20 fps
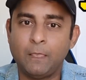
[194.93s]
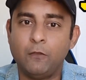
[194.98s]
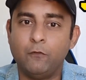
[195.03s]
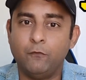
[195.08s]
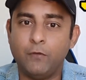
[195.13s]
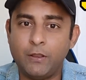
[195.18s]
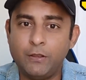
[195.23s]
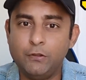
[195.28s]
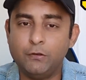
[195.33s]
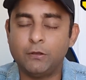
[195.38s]

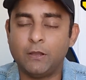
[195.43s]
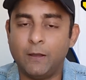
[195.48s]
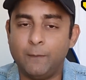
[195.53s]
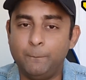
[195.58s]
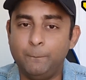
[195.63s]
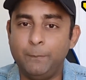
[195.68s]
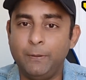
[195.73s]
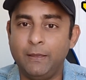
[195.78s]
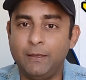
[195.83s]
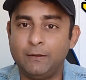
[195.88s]
When you
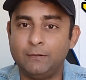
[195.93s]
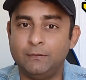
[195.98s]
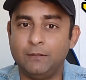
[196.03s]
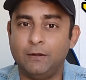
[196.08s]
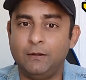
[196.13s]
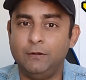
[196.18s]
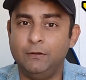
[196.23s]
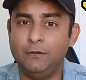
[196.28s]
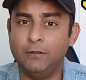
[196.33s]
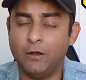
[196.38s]
compare
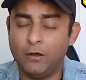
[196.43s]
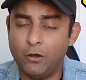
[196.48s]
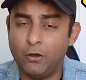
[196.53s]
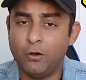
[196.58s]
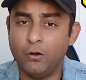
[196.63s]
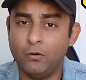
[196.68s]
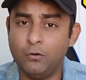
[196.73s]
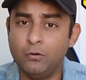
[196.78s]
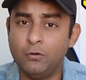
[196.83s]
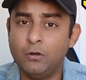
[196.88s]
the
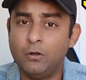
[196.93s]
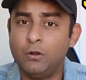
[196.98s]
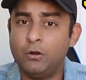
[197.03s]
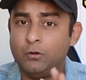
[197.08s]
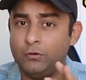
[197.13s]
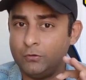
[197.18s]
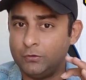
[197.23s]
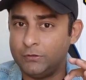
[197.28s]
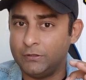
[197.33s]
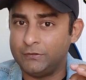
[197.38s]
Dow
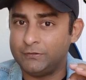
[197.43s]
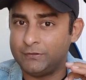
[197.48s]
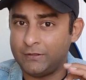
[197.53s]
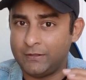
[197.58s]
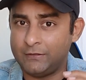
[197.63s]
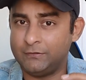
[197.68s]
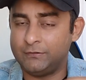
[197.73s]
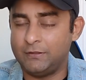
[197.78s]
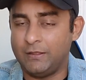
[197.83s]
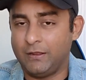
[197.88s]
to the
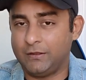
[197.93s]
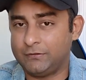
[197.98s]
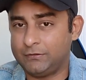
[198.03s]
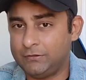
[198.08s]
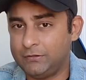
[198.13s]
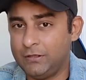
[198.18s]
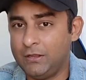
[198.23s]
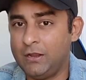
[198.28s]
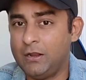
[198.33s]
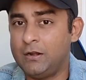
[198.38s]

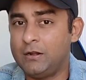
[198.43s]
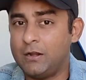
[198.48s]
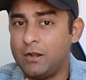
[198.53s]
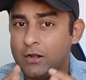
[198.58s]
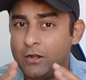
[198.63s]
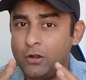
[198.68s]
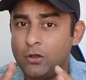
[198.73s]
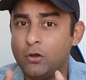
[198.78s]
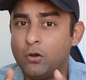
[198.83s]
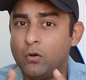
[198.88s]
Sensex, the
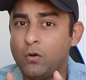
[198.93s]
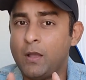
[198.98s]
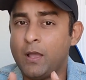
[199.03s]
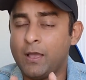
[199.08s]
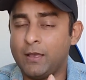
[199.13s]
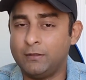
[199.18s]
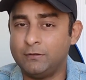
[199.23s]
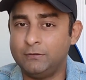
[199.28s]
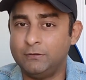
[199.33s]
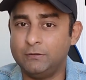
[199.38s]
Dow
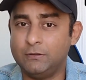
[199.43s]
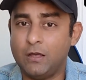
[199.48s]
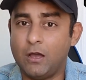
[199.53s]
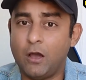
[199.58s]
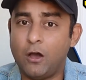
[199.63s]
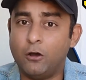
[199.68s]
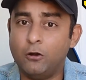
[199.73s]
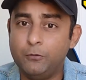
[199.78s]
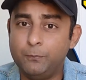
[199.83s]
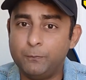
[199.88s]
has
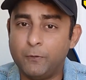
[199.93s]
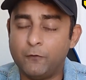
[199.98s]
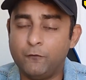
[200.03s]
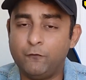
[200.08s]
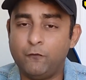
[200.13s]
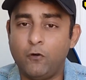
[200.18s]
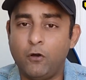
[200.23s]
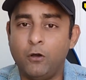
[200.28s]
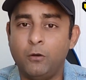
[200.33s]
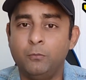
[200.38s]

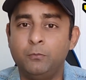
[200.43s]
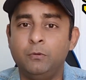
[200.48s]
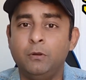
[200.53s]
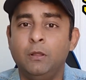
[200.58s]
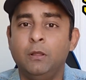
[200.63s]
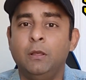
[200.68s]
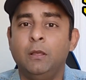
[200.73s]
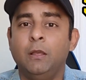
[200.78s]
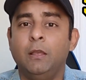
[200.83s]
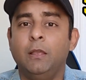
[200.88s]

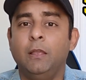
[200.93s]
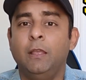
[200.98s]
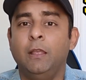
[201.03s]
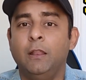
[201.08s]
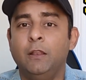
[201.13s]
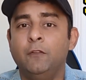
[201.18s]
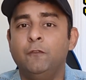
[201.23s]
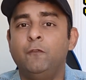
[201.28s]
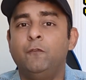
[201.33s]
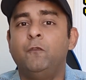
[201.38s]
outperformed
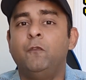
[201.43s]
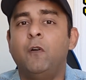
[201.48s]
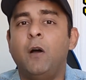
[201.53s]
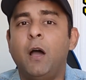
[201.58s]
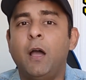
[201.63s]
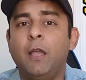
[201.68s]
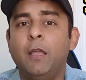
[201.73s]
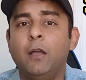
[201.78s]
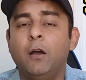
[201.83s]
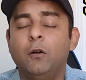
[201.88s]
in
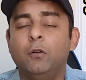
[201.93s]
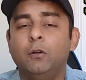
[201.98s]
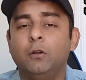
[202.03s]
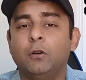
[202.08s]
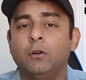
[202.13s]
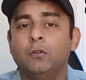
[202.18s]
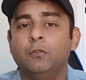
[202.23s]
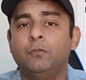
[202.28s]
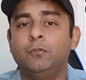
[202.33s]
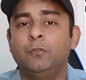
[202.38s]
5 out
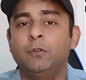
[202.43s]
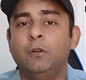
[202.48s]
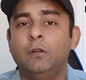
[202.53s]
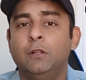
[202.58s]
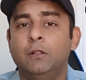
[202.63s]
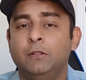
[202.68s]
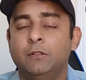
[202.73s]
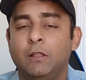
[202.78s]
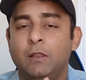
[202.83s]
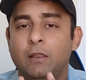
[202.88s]
of
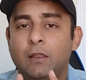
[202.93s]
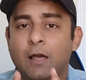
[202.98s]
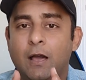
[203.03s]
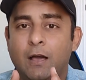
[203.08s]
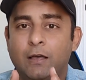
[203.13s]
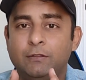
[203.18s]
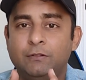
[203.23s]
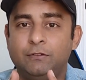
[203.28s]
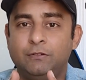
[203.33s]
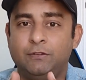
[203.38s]
the
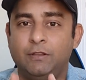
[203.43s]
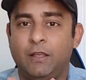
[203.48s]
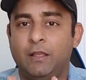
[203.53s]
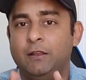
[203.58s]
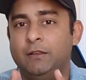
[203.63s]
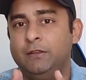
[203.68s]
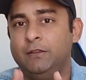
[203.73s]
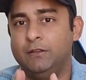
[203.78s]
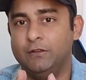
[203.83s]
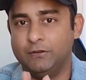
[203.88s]
last
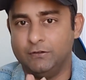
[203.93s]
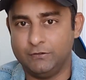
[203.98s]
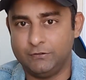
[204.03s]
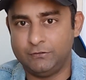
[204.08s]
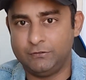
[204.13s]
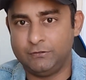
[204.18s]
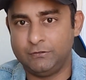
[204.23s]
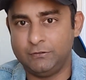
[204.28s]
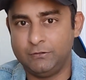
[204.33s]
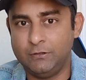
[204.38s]
10
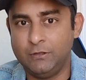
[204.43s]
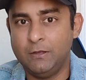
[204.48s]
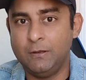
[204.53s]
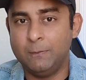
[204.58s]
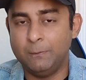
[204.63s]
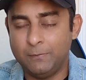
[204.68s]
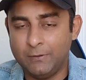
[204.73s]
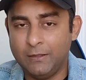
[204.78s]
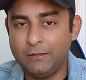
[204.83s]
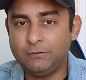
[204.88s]
years.
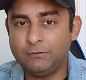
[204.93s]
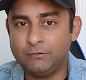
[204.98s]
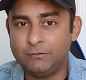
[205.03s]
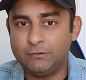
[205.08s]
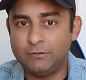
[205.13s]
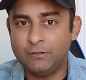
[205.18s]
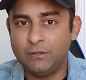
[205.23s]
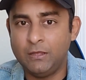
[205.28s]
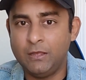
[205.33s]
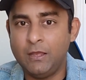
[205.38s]
Plus,
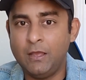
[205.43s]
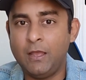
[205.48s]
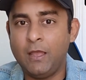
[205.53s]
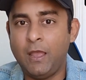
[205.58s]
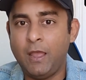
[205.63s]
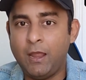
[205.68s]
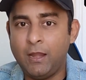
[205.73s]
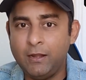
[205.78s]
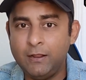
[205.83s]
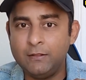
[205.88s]

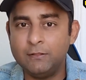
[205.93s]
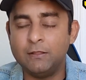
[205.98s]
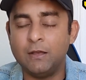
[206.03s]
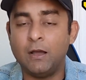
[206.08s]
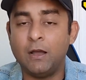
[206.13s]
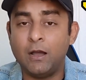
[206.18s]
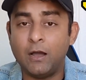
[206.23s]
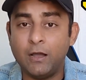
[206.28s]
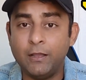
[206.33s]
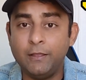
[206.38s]
having
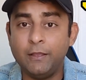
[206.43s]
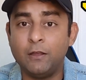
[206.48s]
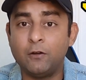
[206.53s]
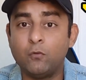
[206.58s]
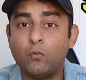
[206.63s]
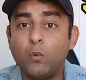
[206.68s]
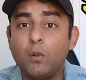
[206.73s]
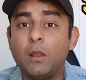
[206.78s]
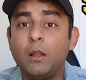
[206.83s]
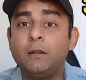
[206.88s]
the higher
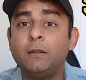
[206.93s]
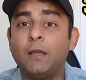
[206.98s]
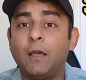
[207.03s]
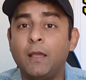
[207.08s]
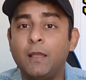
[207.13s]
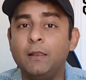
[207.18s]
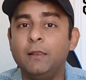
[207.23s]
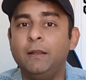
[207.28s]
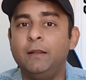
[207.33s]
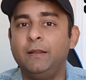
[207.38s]

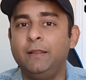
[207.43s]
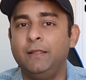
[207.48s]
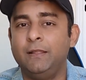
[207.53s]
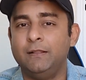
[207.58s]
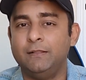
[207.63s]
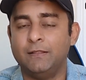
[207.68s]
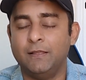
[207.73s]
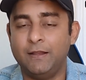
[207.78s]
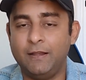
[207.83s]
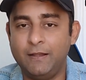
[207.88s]
volatility
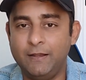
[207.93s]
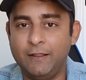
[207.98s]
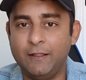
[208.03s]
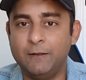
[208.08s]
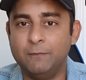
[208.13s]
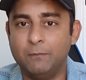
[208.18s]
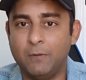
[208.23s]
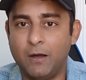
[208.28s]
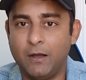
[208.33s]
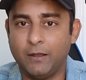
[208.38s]
in the
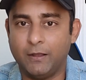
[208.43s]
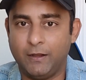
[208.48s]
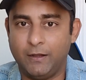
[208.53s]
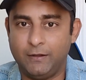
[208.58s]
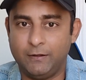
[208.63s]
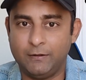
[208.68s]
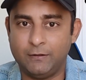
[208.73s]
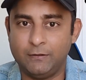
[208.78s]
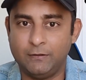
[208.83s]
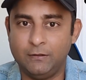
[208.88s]
Indian
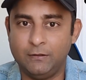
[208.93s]
market,